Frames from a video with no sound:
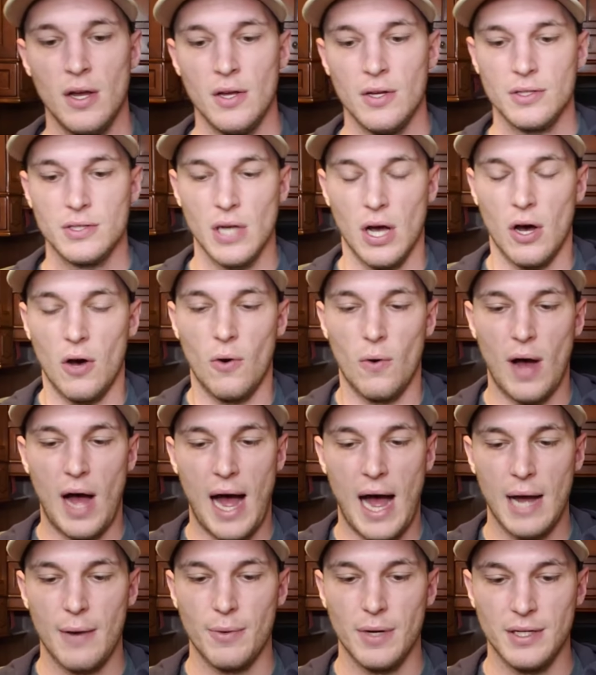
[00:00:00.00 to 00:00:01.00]
So
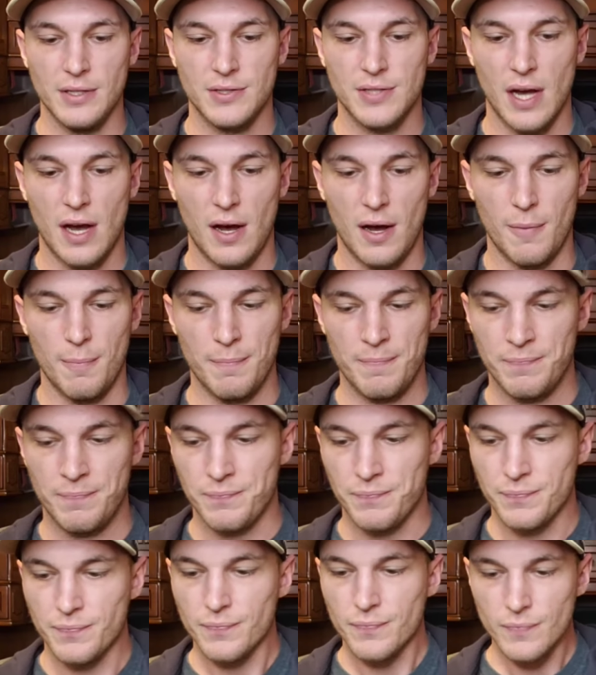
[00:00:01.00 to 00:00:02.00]
I was
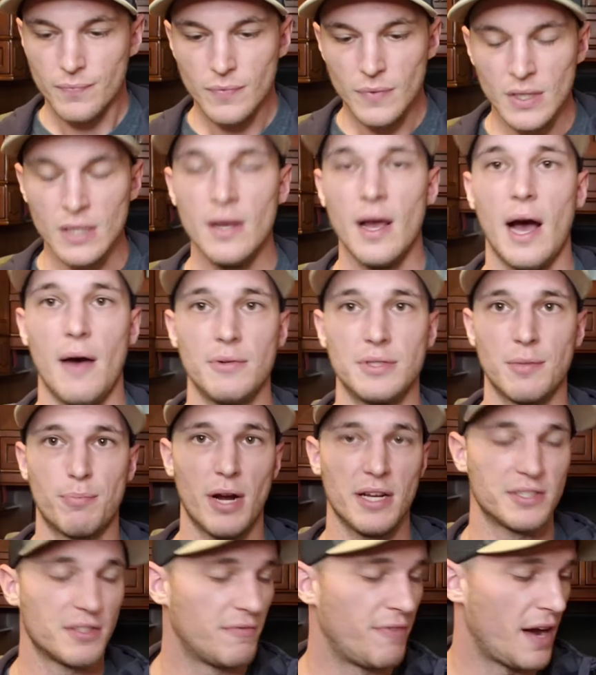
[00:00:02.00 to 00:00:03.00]

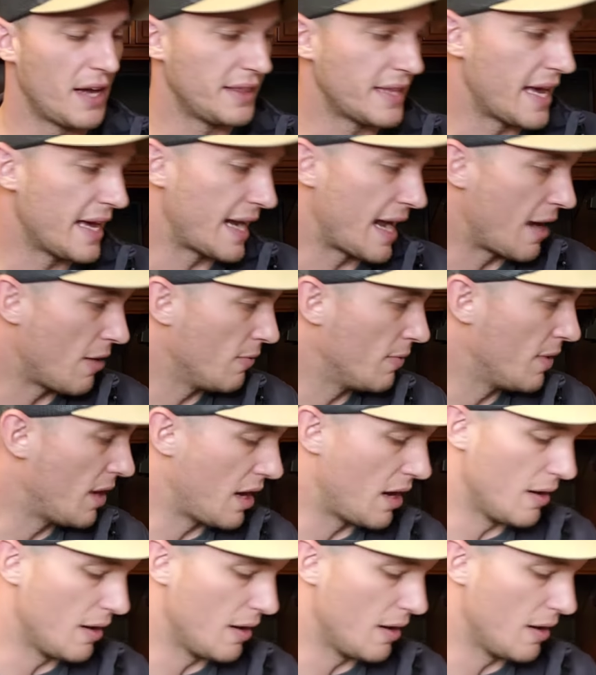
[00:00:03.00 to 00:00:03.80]
impressed to find that out,